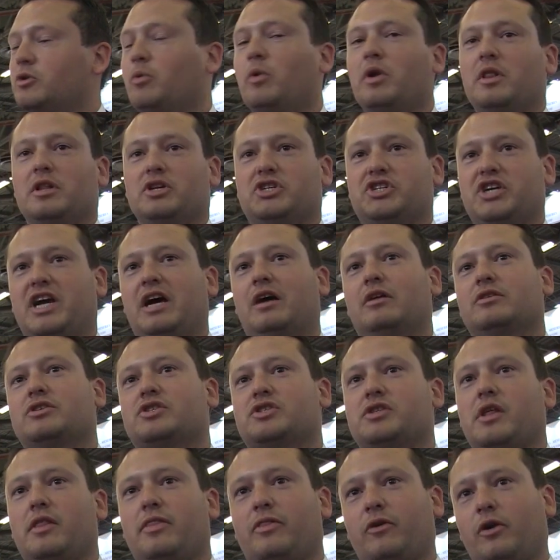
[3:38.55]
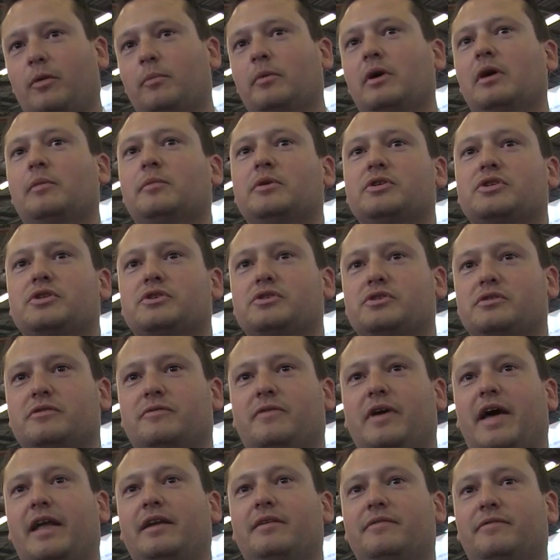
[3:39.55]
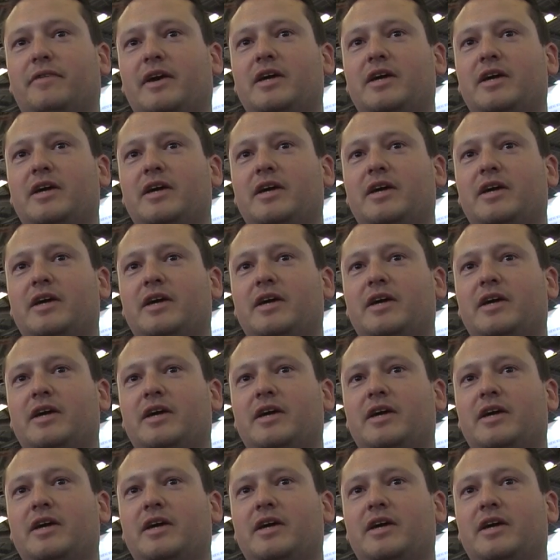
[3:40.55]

So one of the challenges that thermal imagers have had to